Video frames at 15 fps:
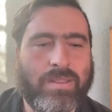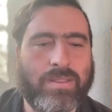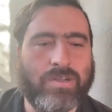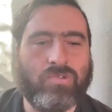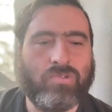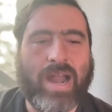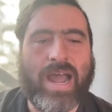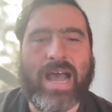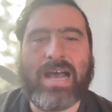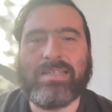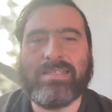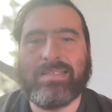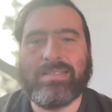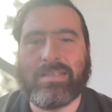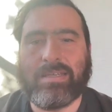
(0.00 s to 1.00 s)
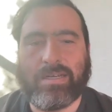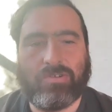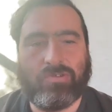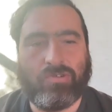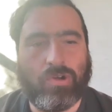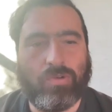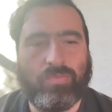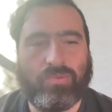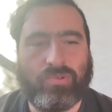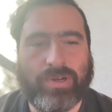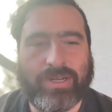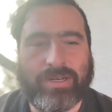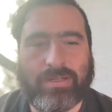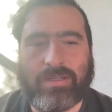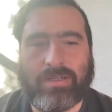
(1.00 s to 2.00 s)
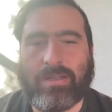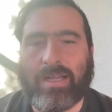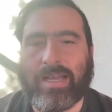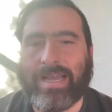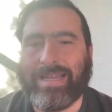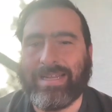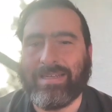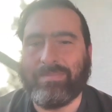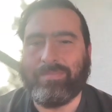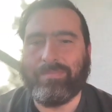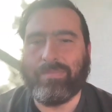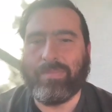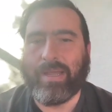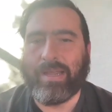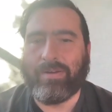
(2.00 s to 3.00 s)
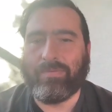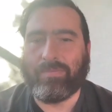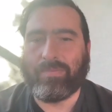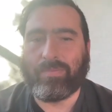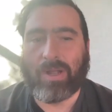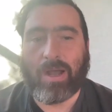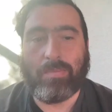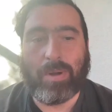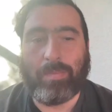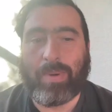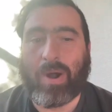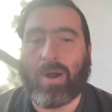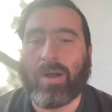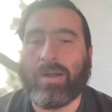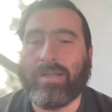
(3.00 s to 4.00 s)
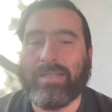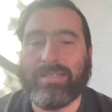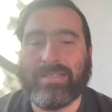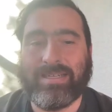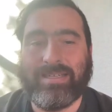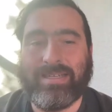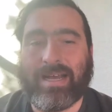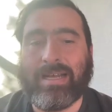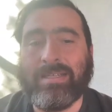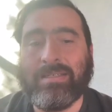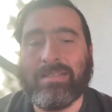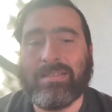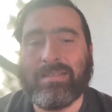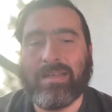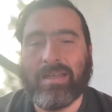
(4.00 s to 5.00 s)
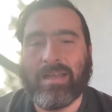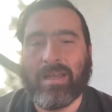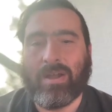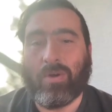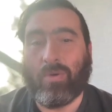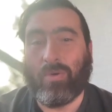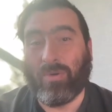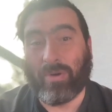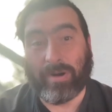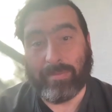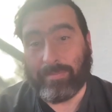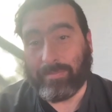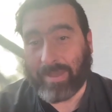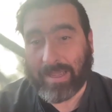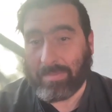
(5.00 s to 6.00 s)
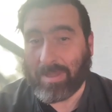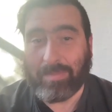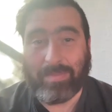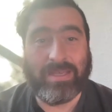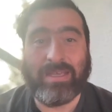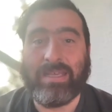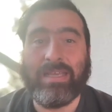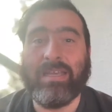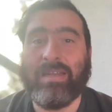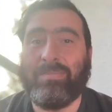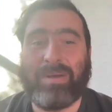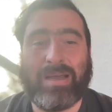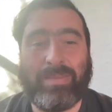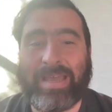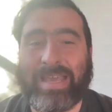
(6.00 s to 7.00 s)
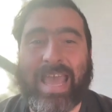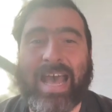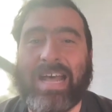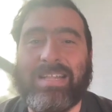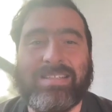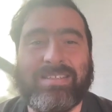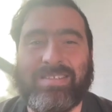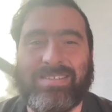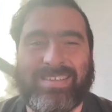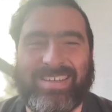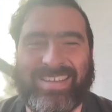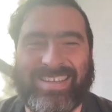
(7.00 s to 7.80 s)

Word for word: The grass is going to grow brittle and and come apart into dust, or maybe be eaten by my cats.